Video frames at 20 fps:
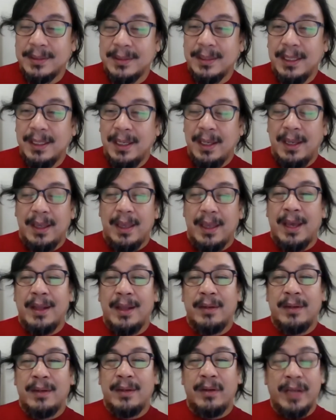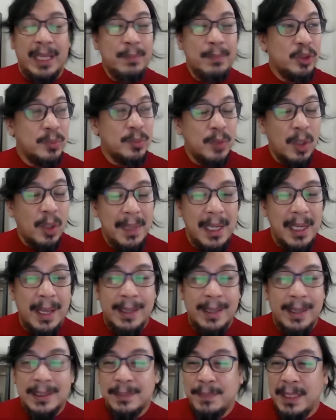and are able to mobilize
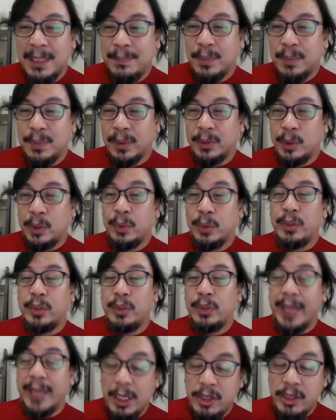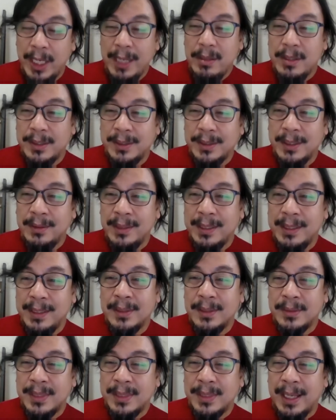people to create changes in these
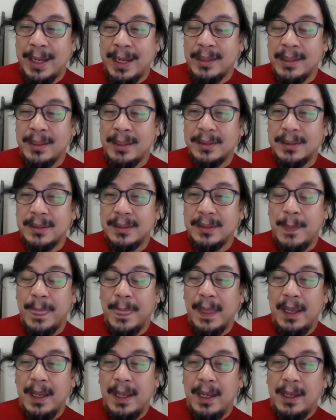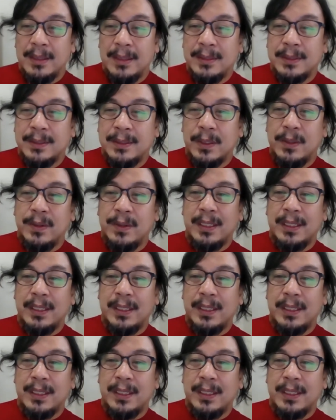societies. So,